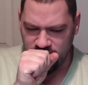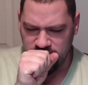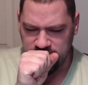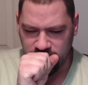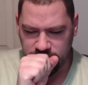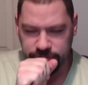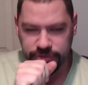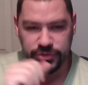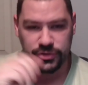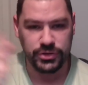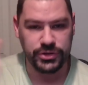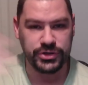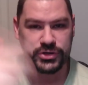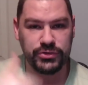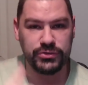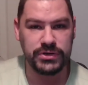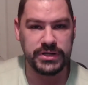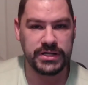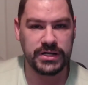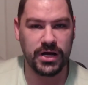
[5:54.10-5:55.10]
your
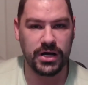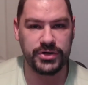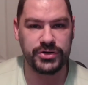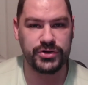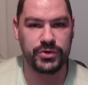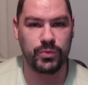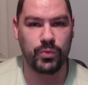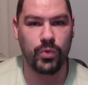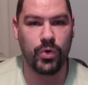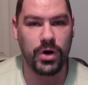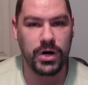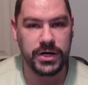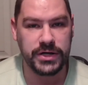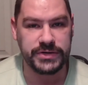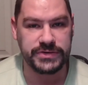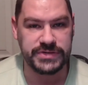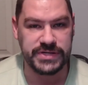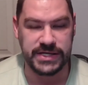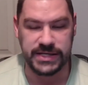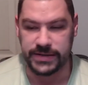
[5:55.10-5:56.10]
unit under
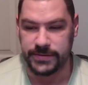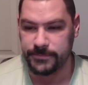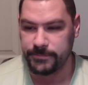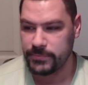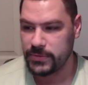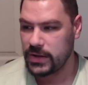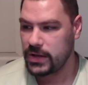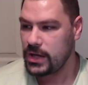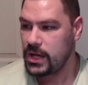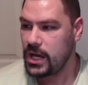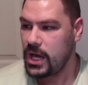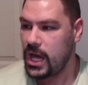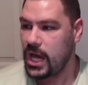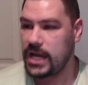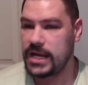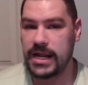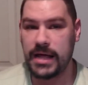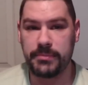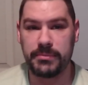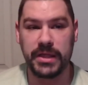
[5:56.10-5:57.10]
warranty.
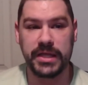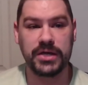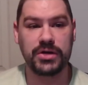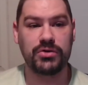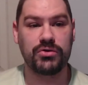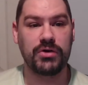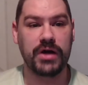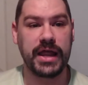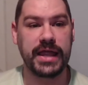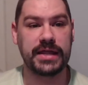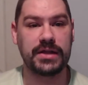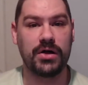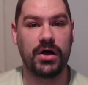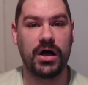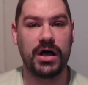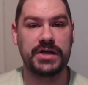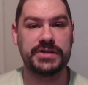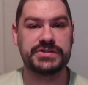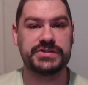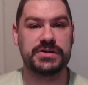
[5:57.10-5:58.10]
And I'm like, great,
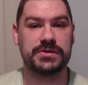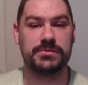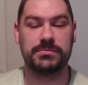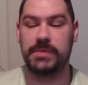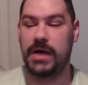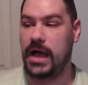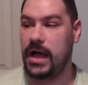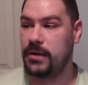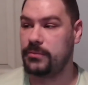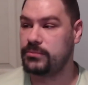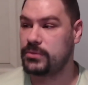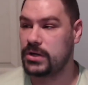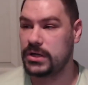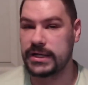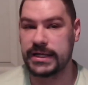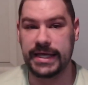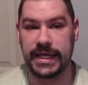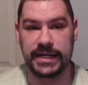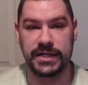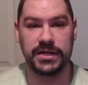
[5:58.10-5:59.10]
awesome. I'm going to
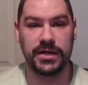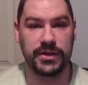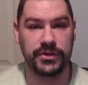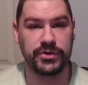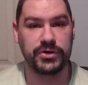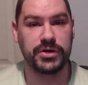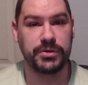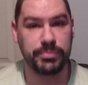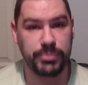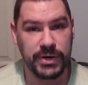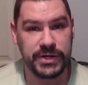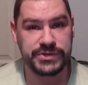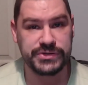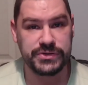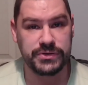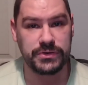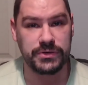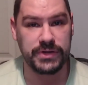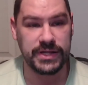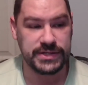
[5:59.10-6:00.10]
get another
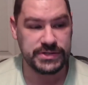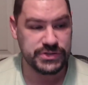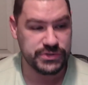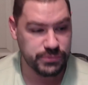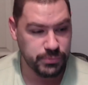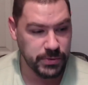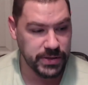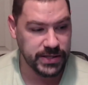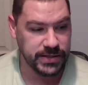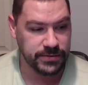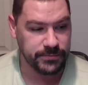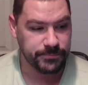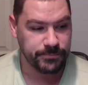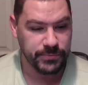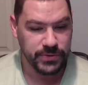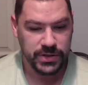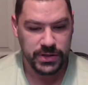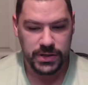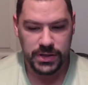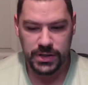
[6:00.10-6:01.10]
compressor. That's sweet.
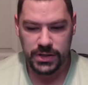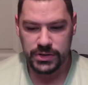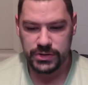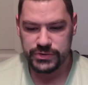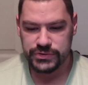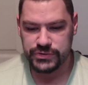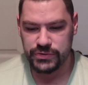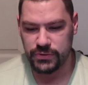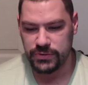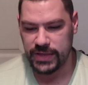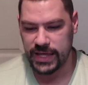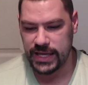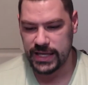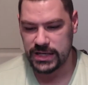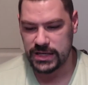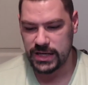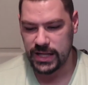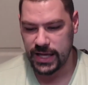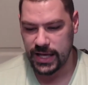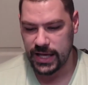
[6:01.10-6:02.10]
So then,